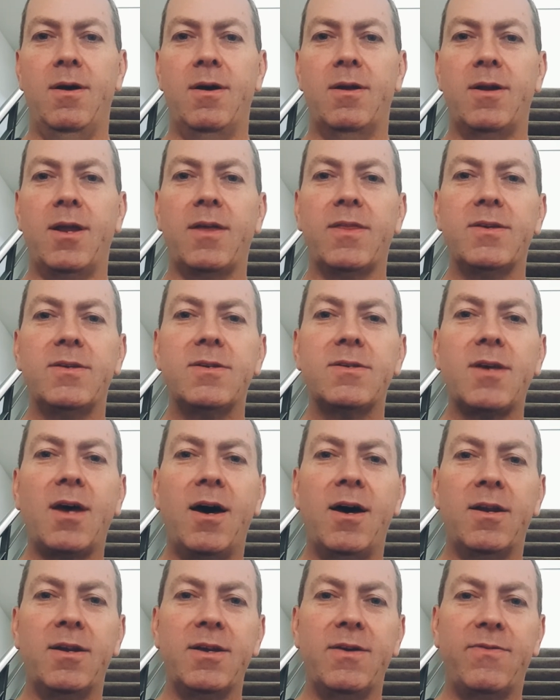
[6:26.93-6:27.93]
Now, this is
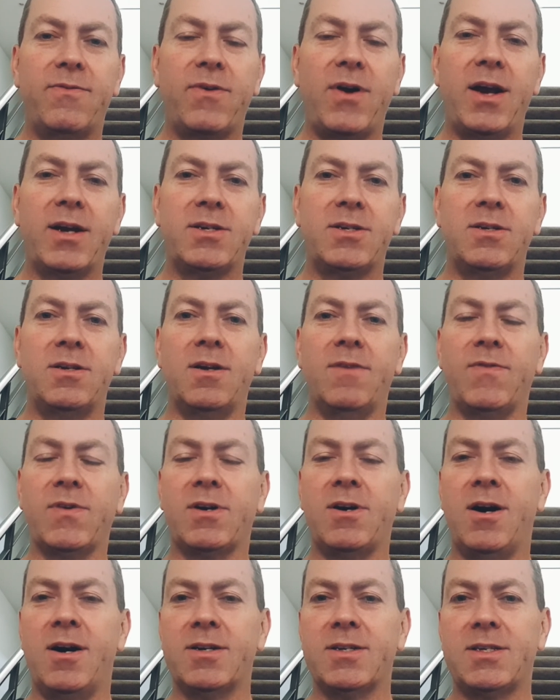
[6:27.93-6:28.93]
only a fraction of the
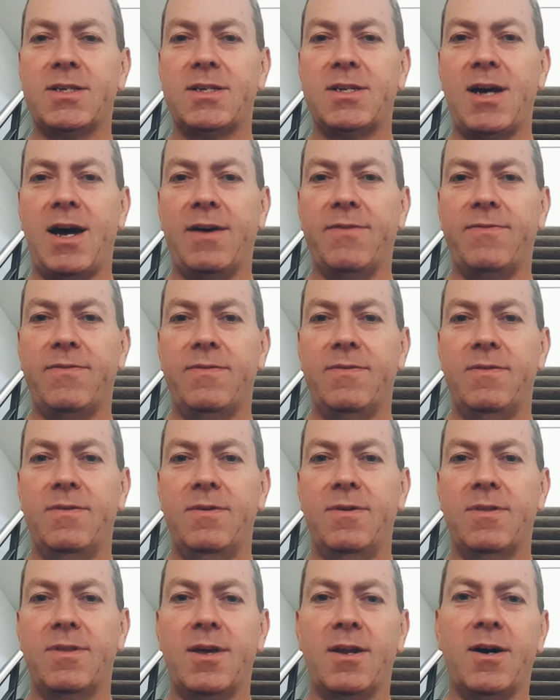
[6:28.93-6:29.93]
kind of stuff
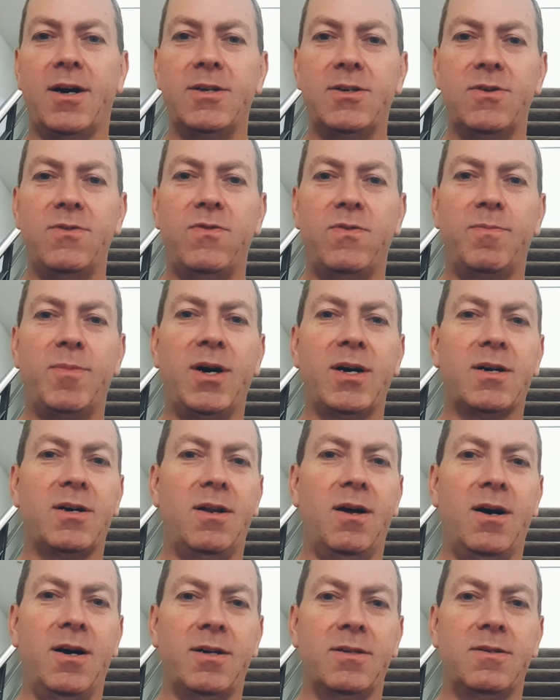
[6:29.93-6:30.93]
that I do for my
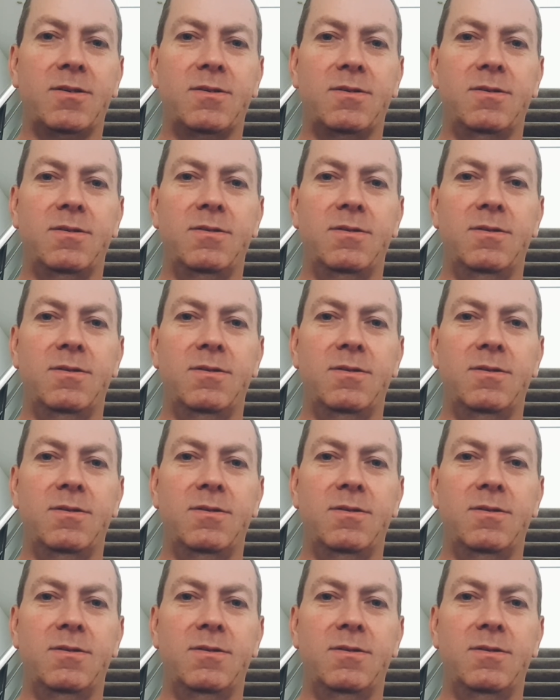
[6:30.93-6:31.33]
clients.